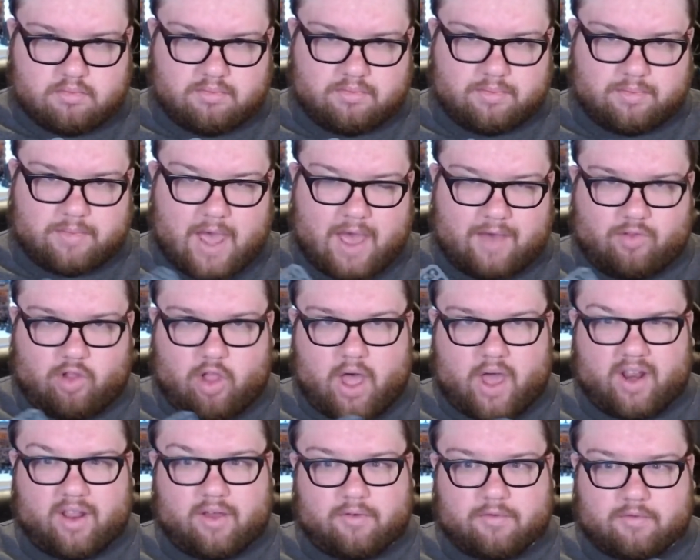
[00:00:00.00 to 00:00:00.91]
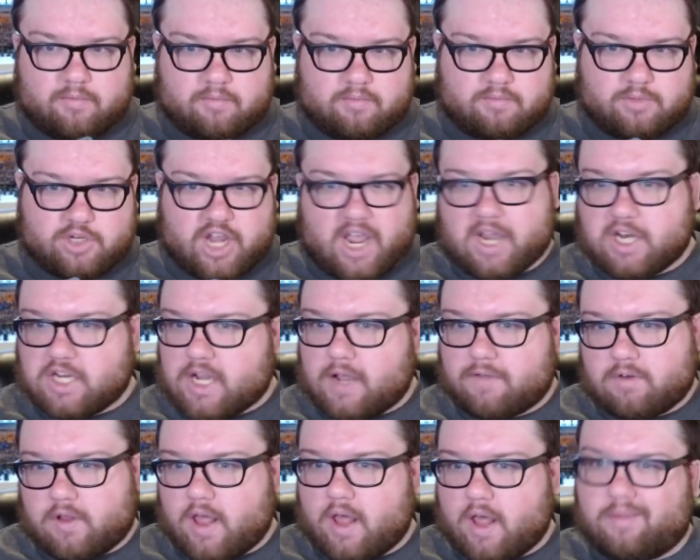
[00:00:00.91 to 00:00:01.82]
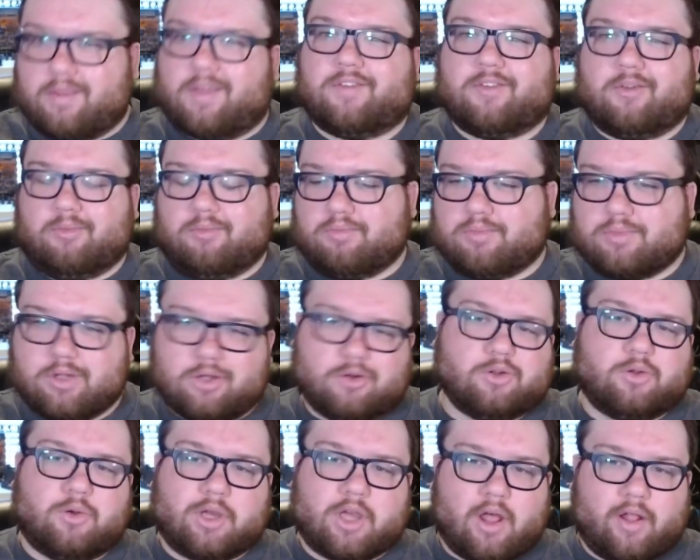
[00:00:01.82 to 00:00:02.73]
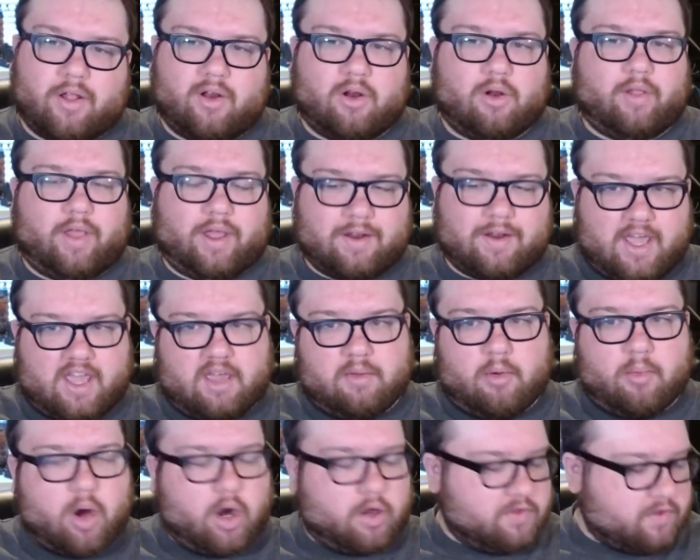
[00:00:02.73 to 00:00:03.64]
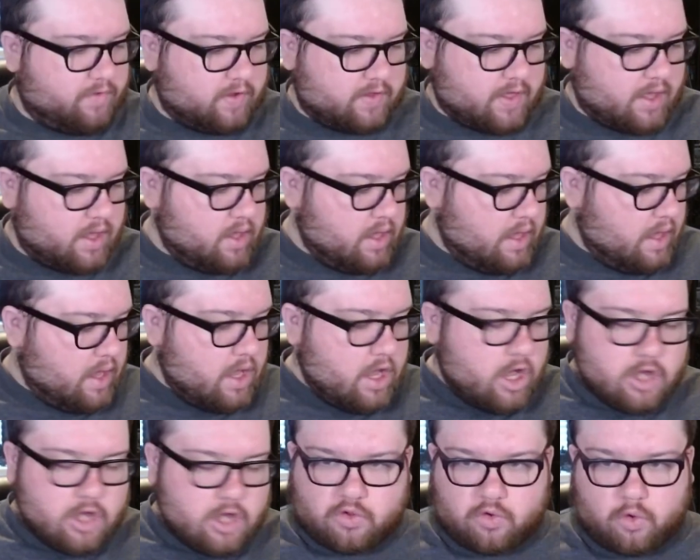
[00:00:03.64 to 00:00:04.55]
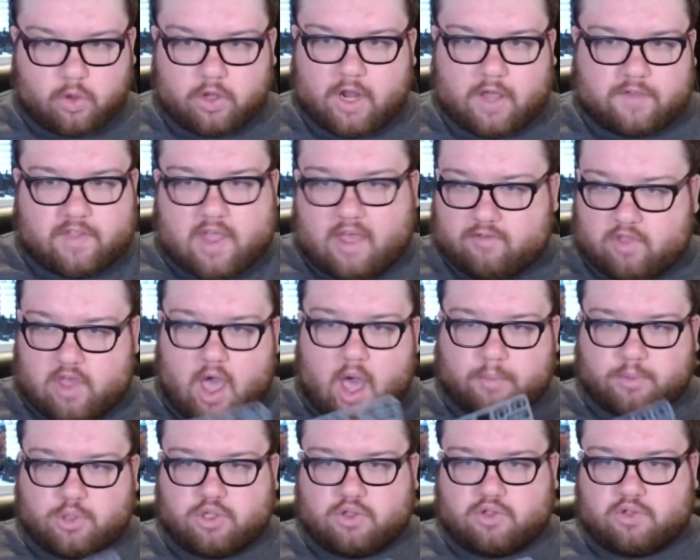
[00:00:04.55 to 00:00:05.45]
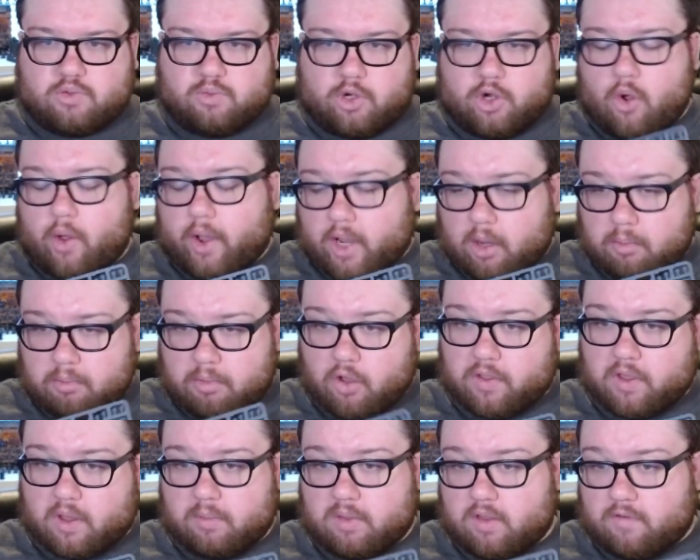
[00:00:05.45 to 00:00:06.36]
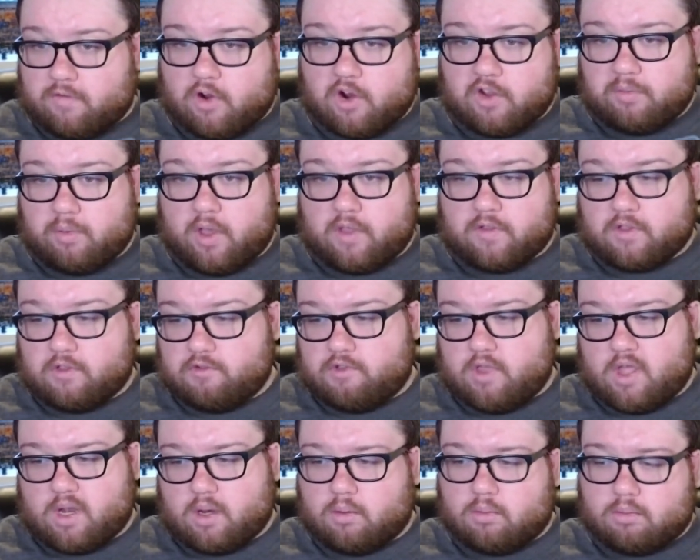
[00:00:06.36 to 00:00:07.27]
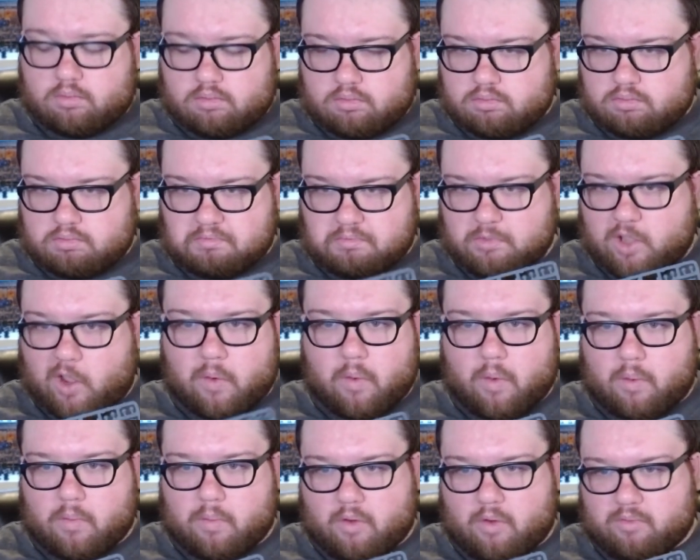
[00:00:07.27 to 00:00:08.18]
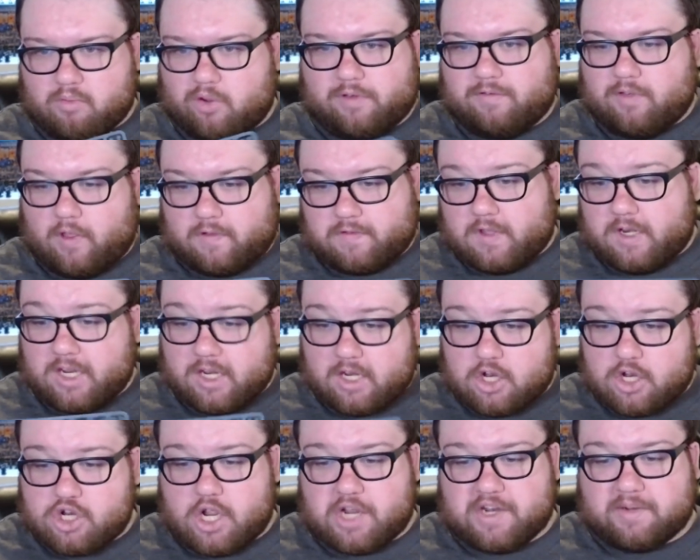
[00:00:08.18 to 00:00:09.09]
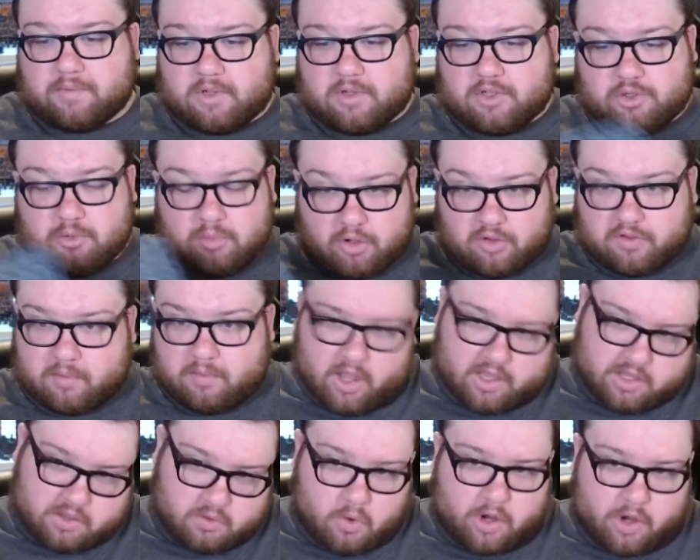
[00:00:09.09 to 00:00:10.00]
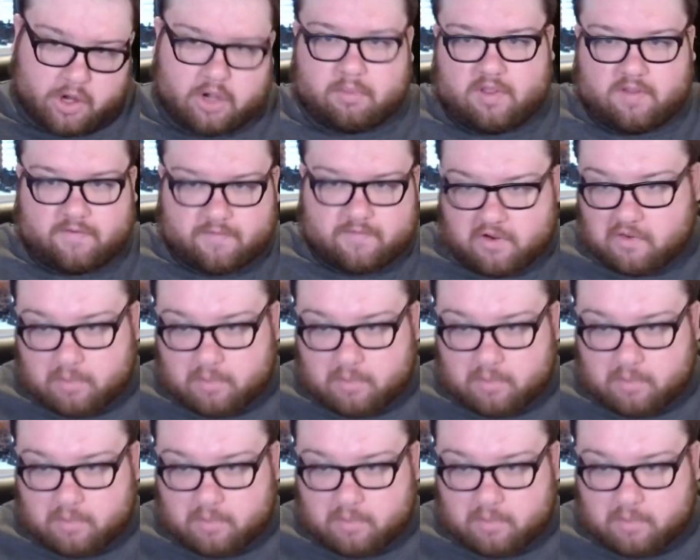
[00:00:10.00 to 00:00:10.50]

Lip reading: have a lot of change after that unless you're doing color or like taking them apart and stuff like that. So it's really nice to have the options when going and building them in the first place, because then you won't probably feel like the need to change them because you built them how you wanted them in the first